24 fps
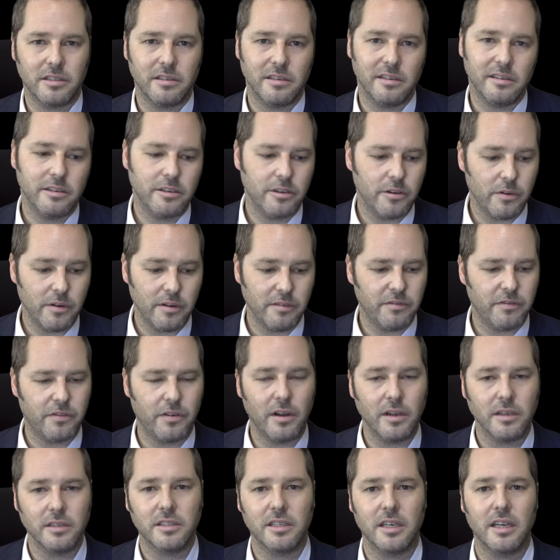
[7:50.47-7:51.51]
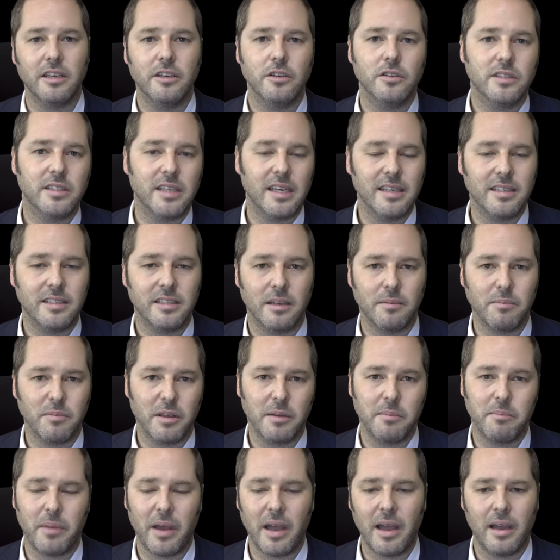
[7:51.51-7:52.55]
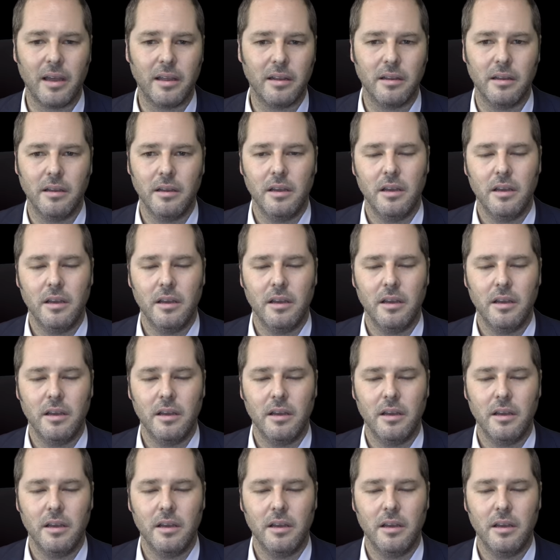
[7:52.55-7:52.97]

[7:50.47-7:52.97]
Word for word: And you're in France and you say something bad,